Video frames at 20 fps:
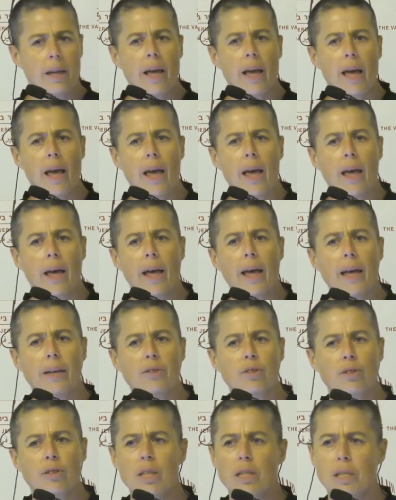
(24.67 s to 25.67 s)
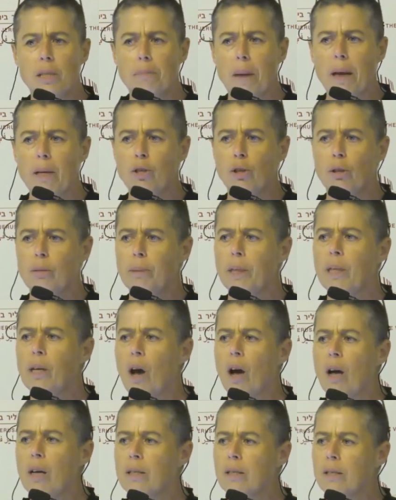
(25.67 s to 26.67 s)
And it's special
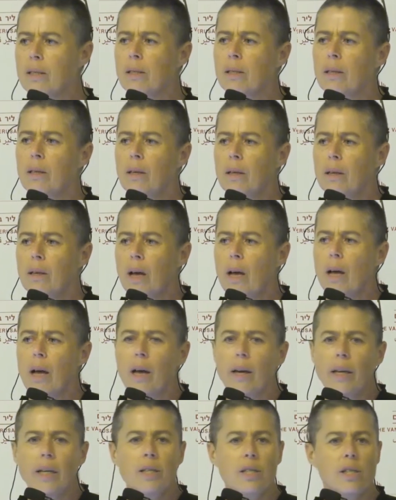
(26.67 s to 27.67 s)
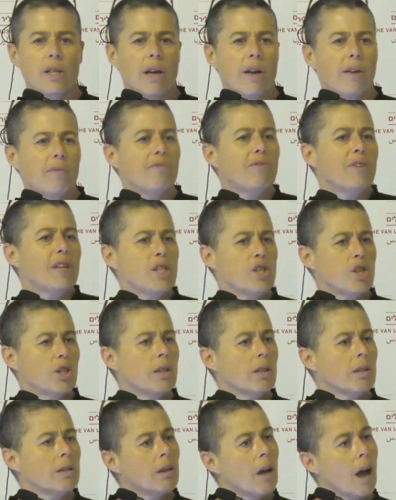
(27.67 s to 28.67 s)
because it's a
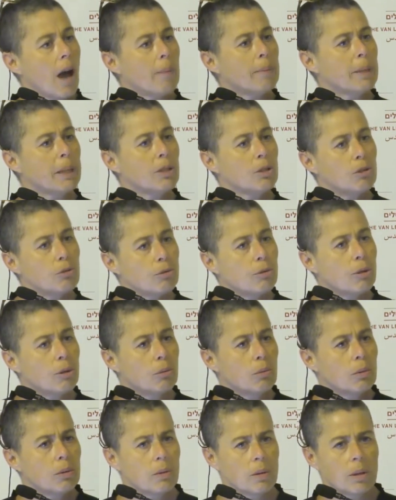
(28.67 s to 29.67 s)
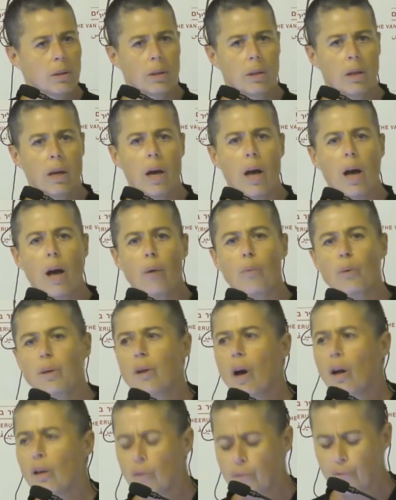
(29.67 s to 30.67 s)
vision coming true
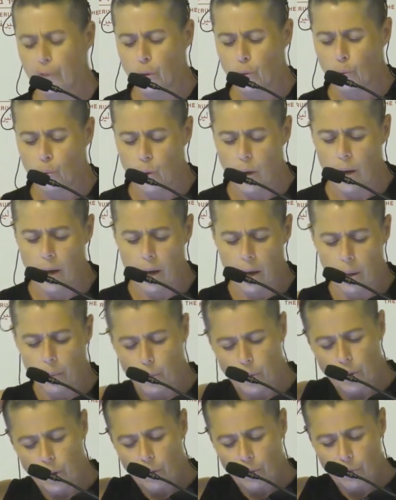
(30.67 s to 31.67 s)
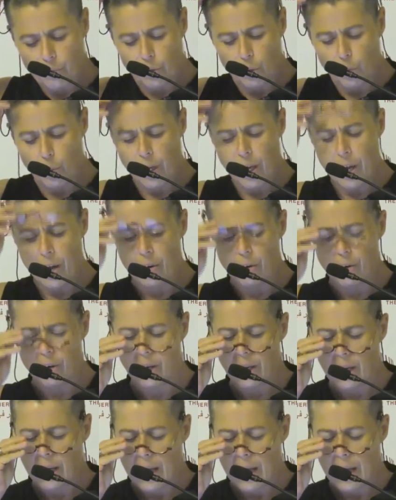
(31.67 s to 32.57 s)
with all of you here.